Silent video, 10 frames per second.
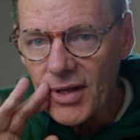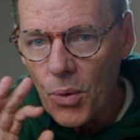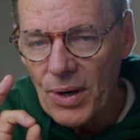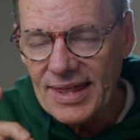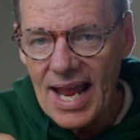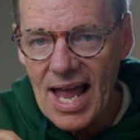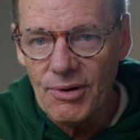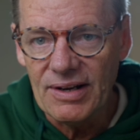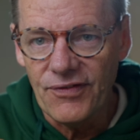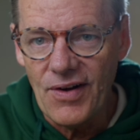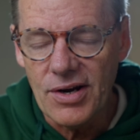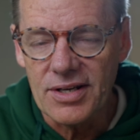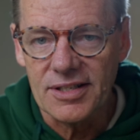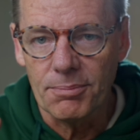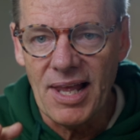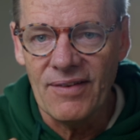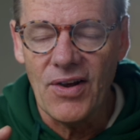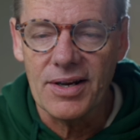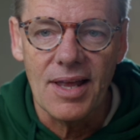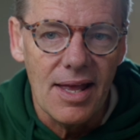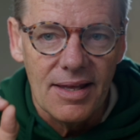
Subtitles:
when they are in focus, the plain focus,